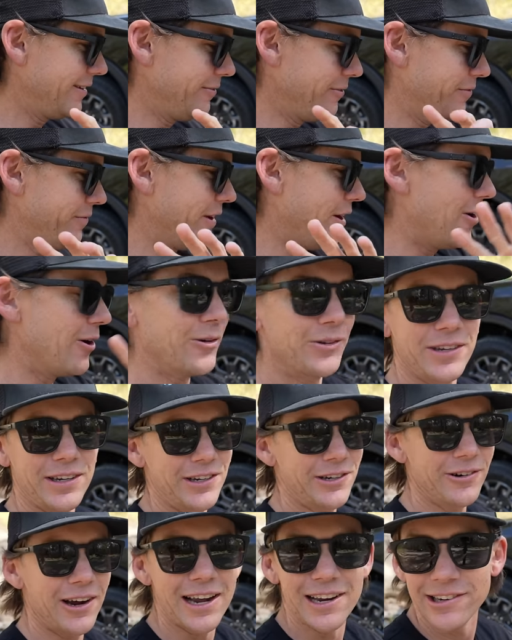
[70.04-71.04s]
with the whole
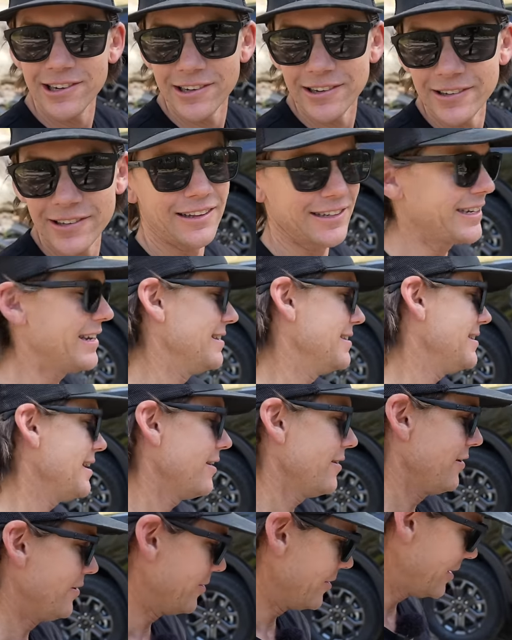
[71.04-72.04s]
situation. Let's get
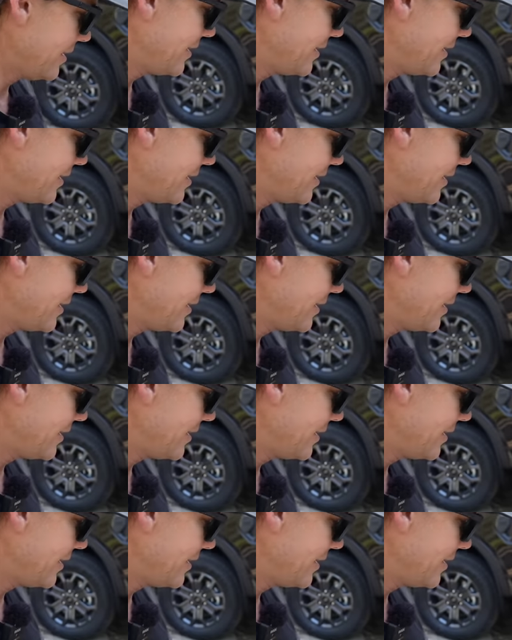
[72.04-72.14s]
stuck into